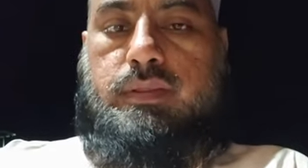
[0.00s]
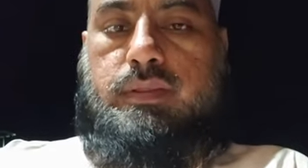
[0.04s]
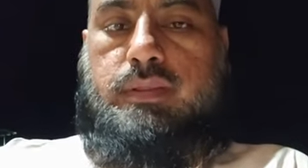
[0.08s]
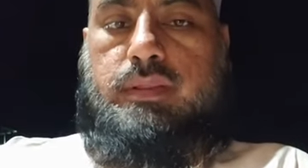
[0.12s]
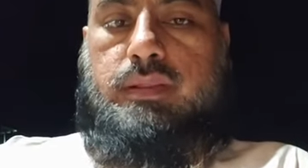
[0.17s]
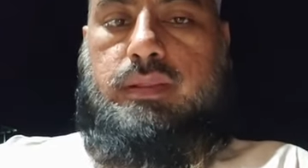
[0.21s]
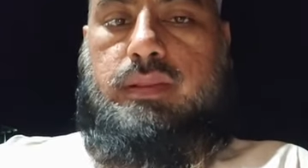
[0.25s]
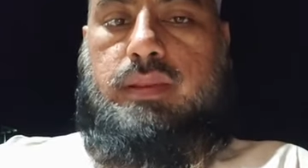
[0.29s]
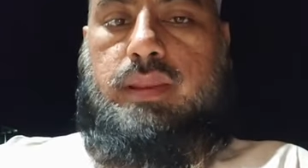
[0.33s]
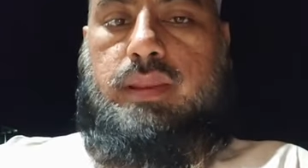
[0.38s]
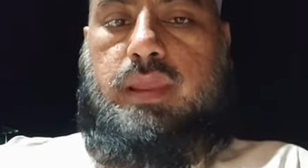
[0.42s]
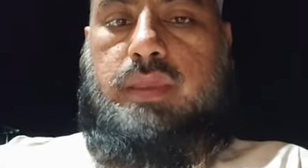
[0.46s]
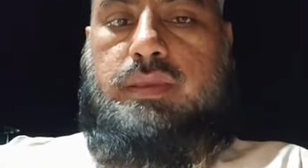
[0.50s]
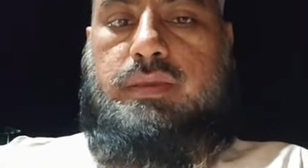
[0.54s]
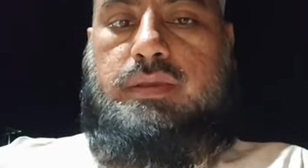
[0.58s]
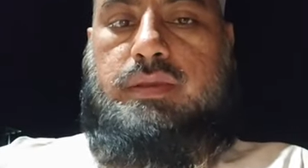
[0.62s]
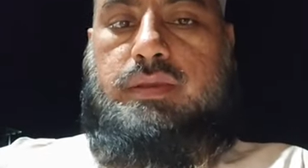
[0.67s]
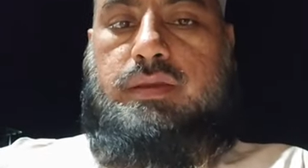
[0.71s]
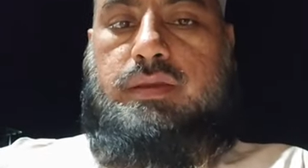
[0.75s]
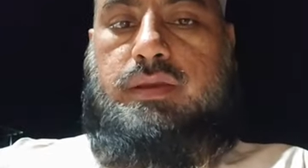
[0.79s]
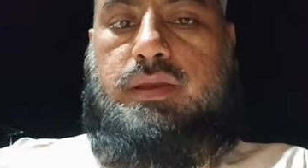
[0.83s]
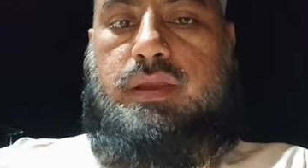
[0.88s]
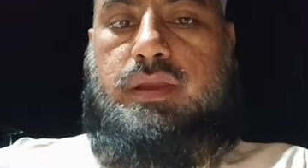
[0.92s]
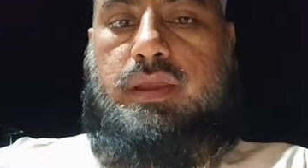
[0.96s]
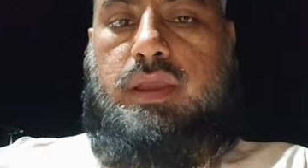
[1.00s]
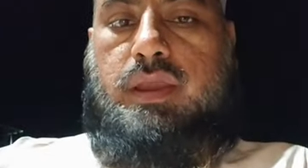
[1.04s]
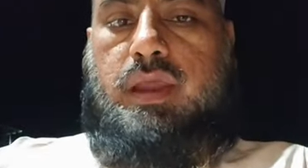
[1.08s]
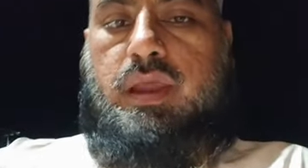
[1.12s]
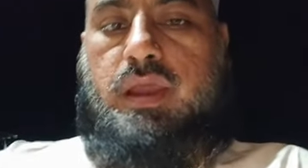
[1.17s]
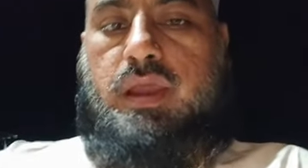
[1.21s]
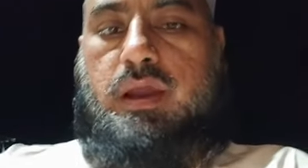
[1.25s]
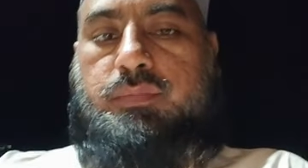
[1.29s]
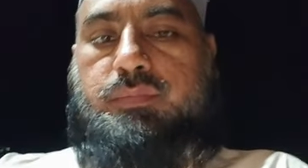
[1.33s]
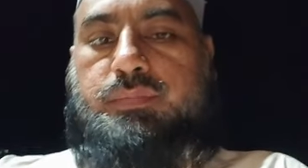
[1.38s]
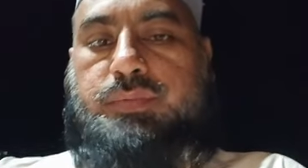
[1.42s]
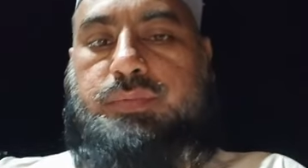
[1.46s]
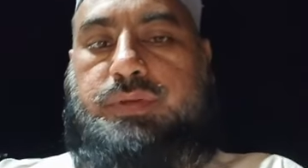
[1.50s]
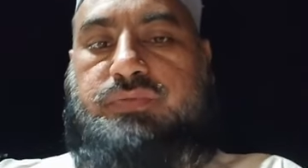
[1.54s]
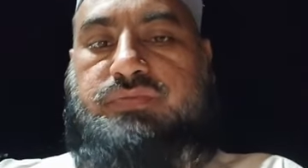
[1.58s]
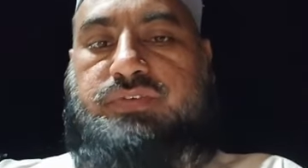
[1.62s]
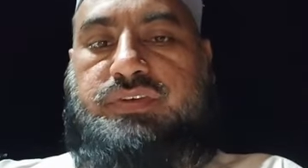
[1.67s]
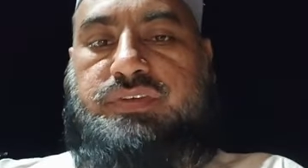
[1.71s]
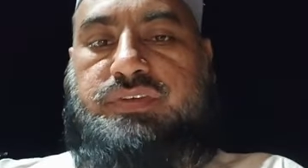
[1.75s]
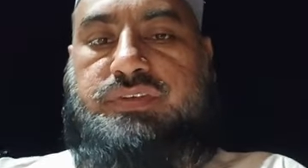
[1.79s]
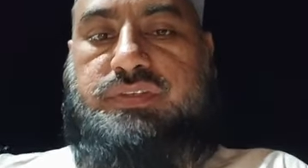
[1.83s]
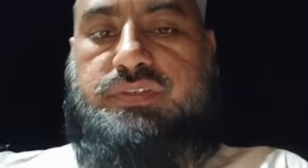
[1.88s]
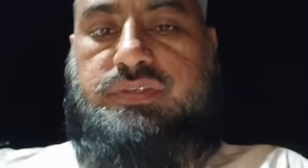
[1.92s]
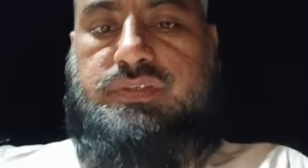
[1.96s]
like our
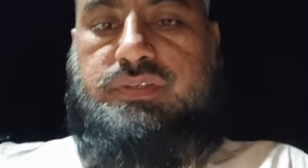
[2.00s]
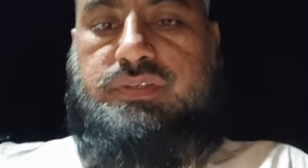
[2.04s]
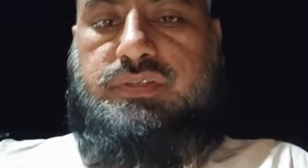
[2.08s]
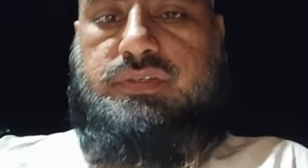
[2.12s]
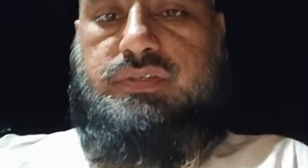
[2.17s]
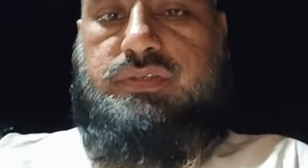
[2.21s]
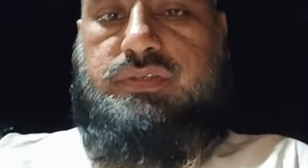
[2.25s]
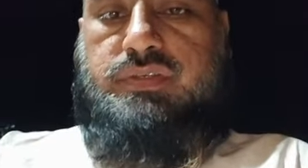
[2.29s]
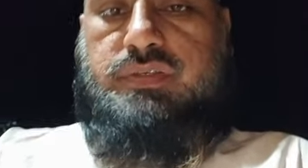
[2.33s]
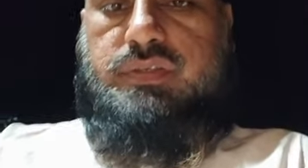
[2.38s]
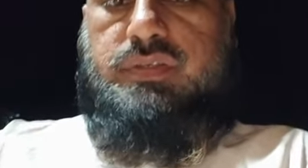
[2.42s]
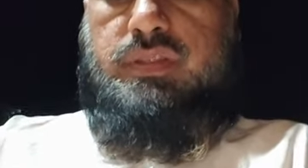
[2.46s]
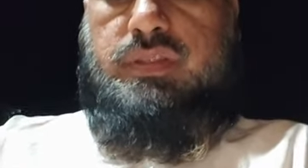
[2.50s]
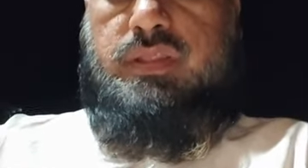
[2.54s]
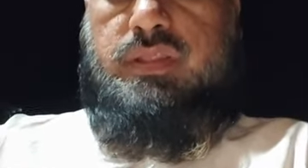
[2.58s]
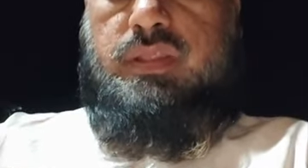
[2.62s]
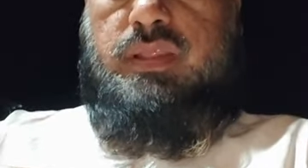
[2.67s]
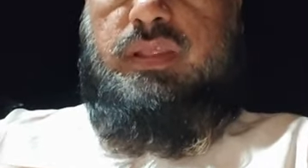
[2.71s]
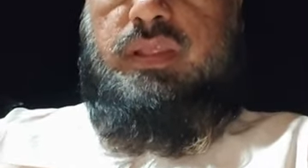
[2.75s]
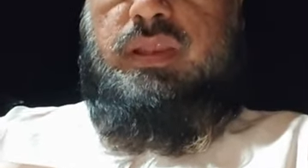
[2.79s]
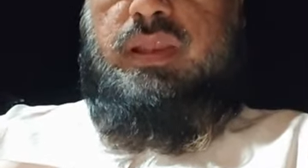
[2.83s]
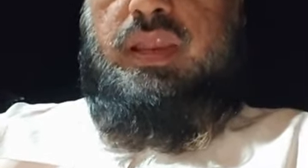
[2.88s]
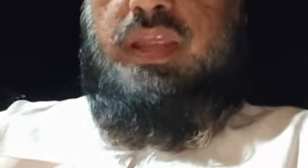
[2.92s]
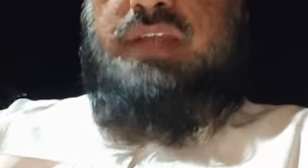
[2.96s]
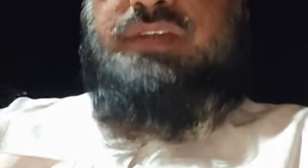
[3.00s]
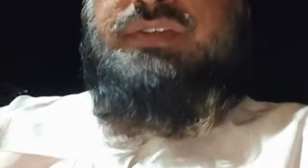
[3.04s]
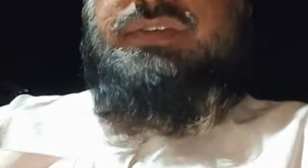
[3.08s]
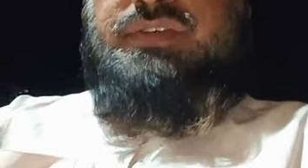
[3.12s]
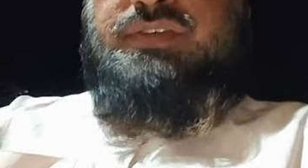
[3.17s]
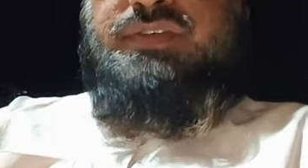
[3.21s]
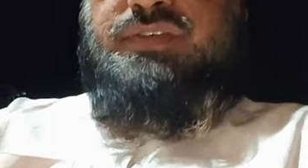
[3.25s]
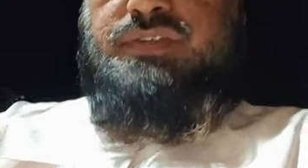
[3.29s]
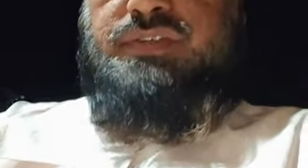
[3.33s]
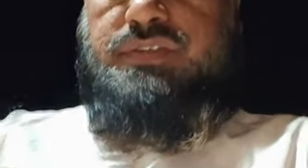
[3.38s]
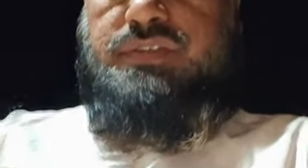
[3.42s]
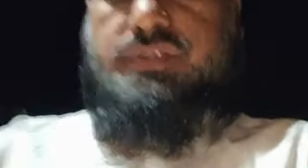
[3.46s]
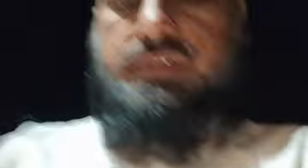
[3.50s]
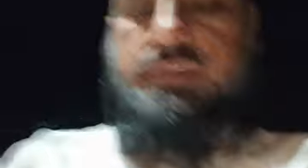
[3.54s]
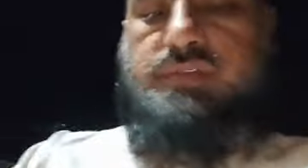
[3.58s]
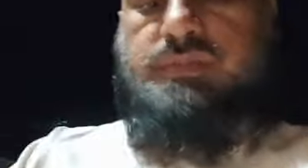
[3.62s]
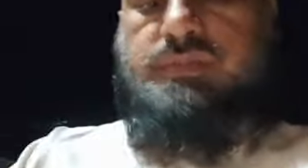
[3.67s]
previous lectures,